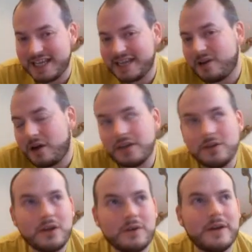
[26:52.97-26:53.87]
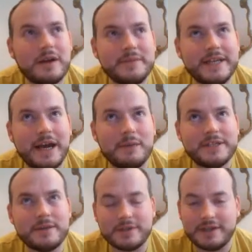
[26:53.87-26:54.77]
I don't know, I mean, how many
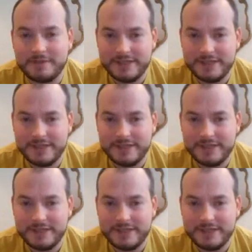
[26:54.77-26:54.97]
times I'm going to have to